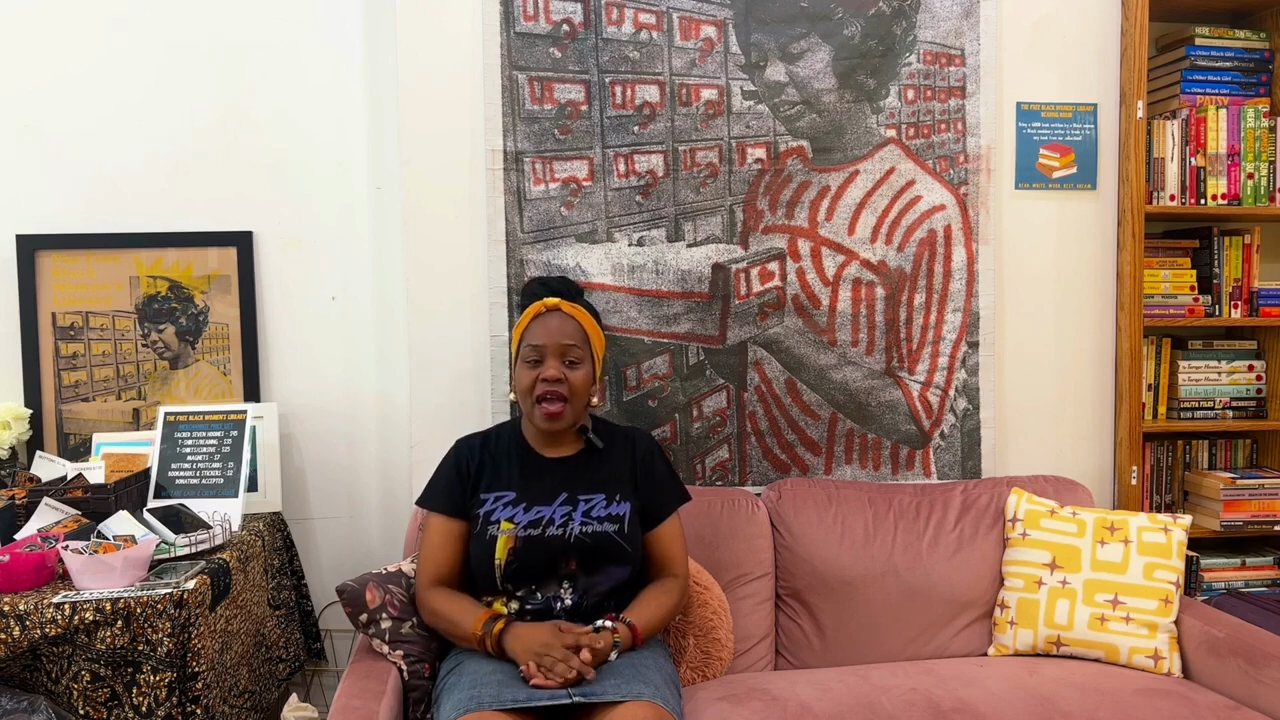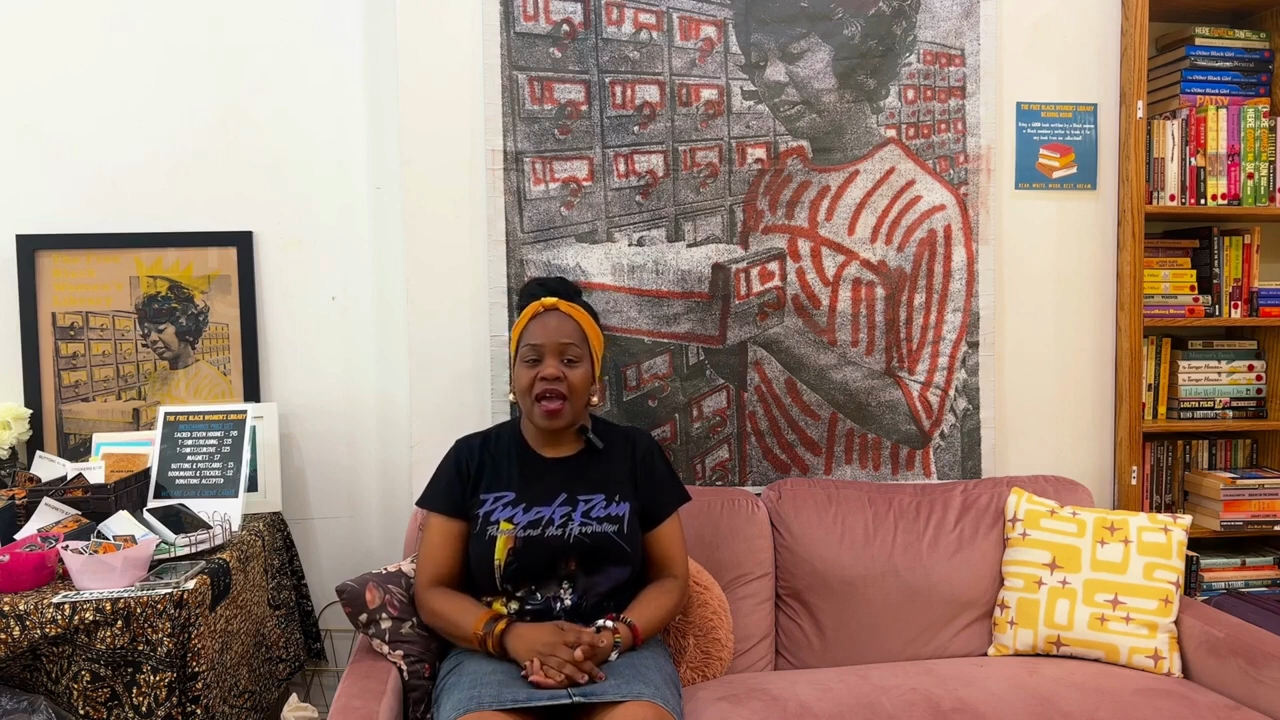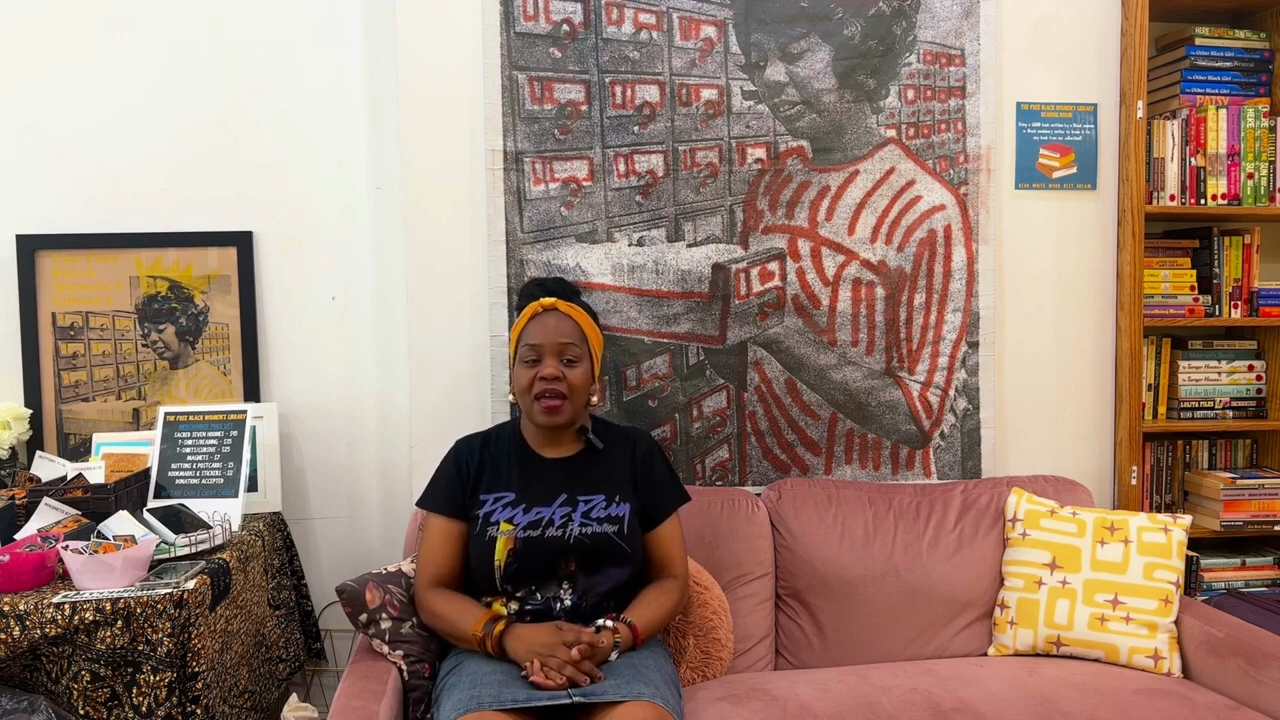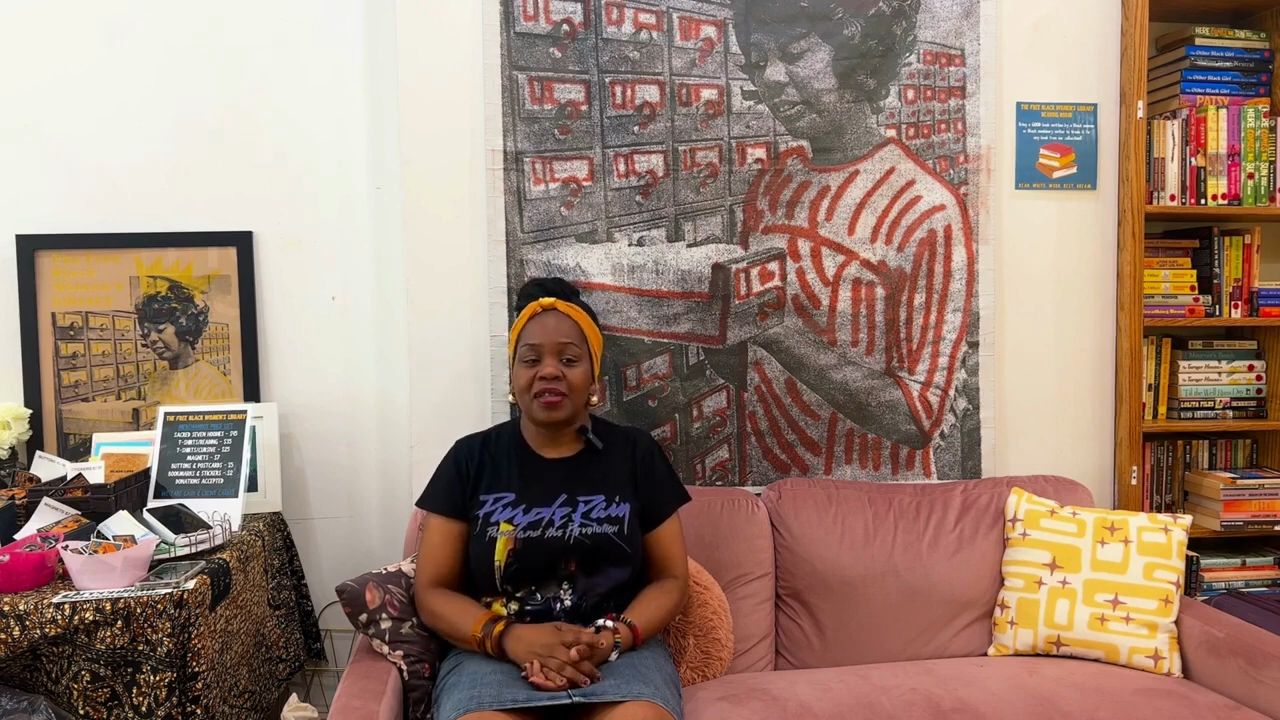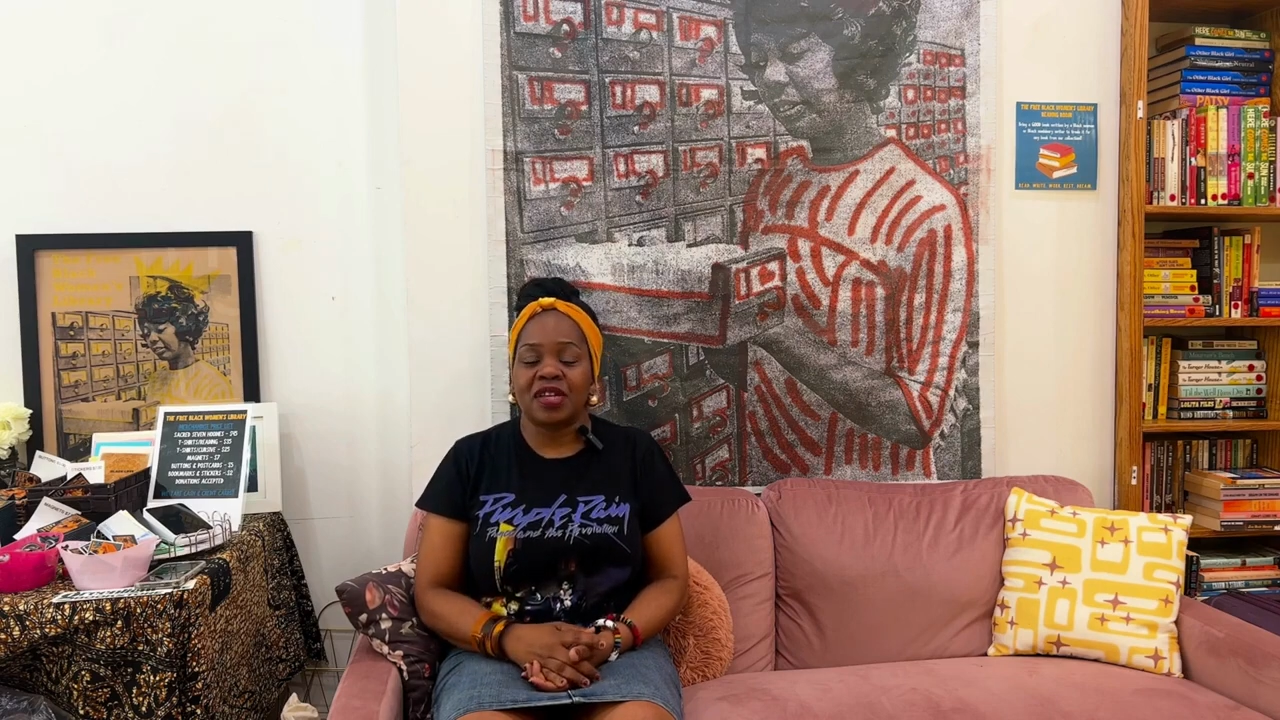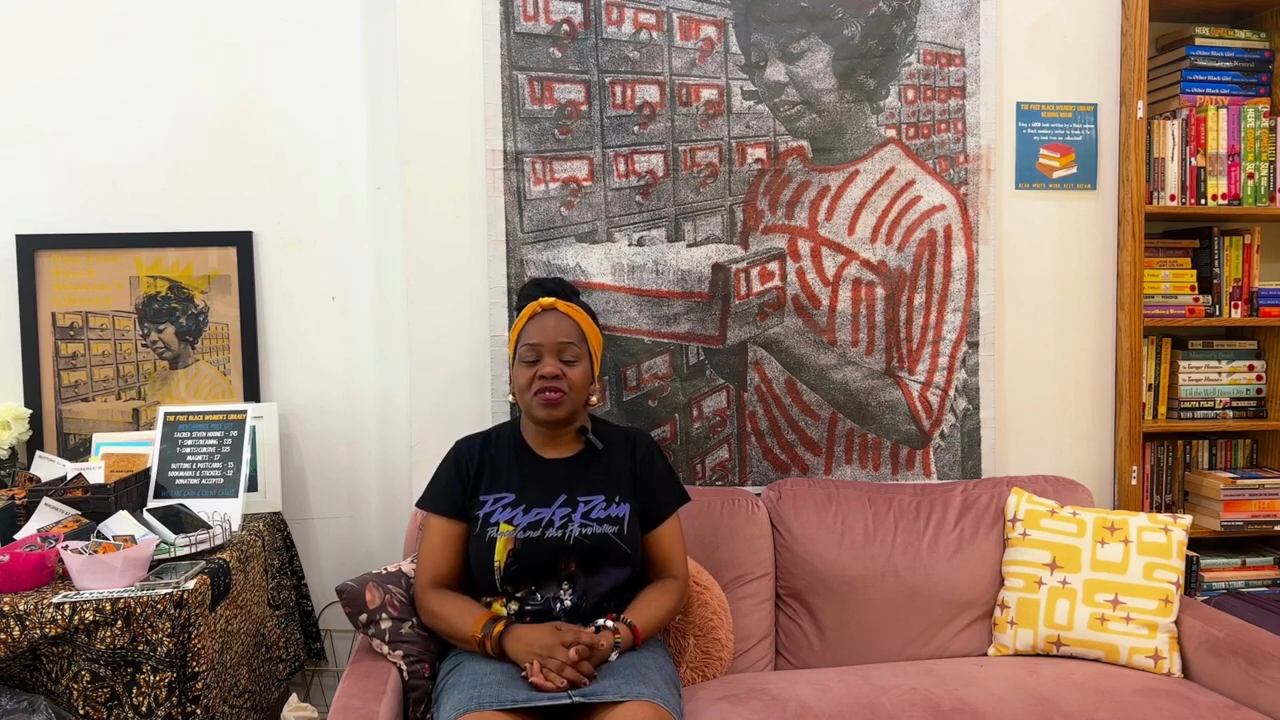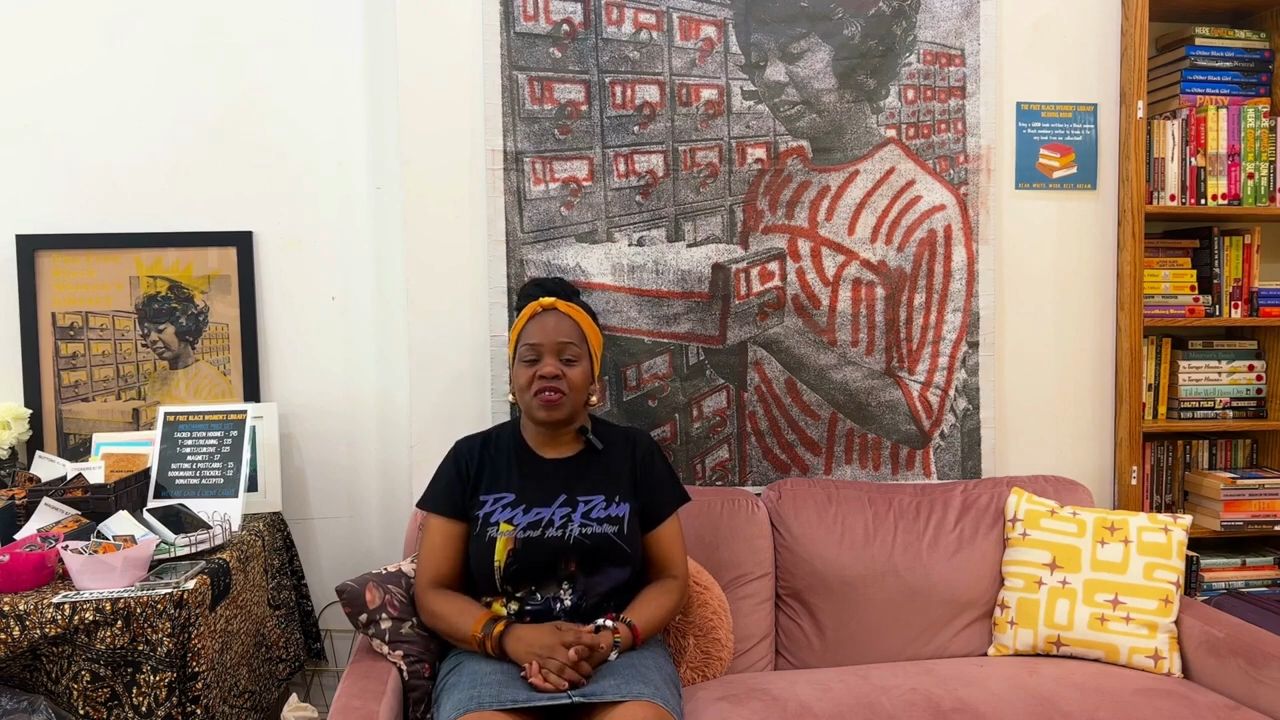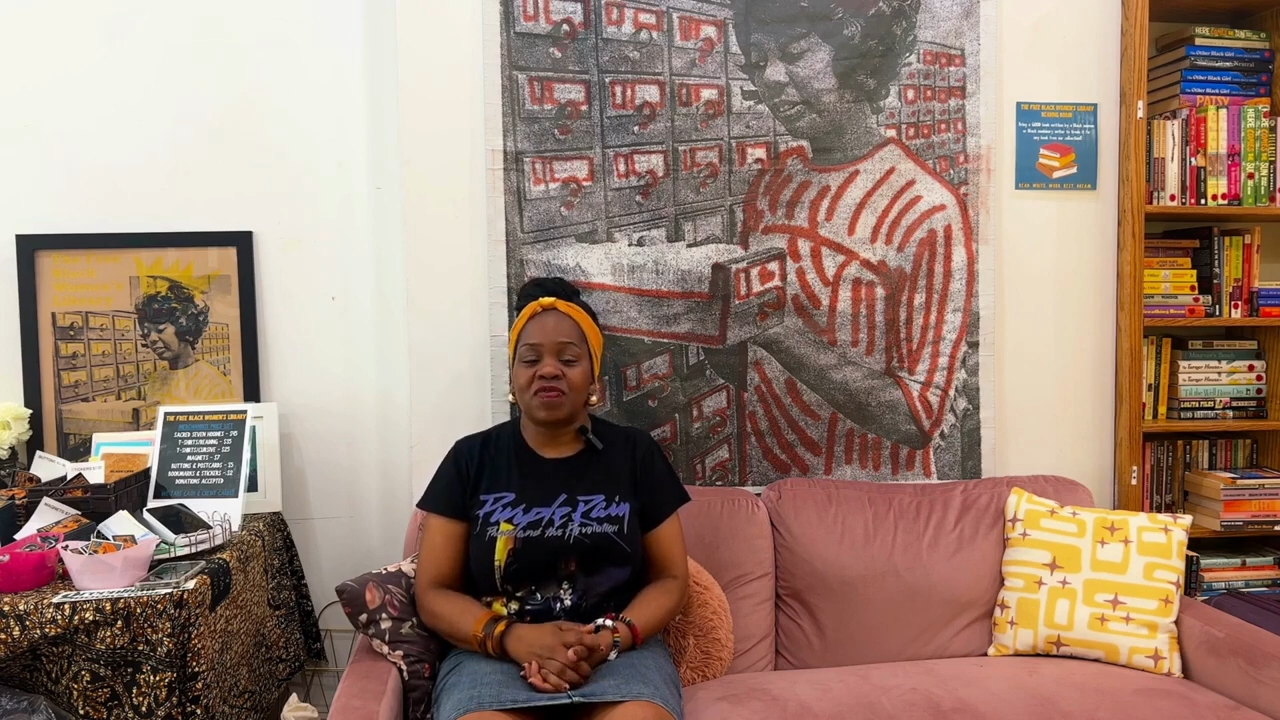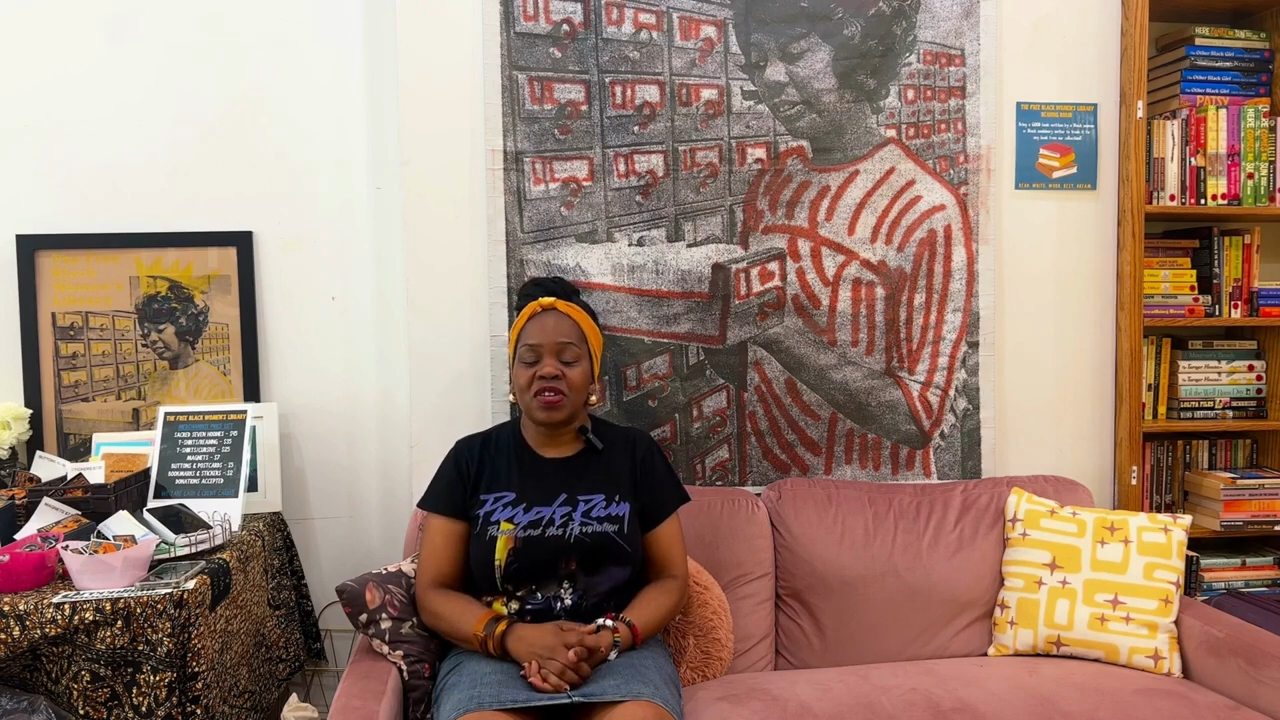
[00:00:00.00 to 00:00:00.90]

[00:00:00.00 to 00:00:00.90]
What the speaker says: And there's a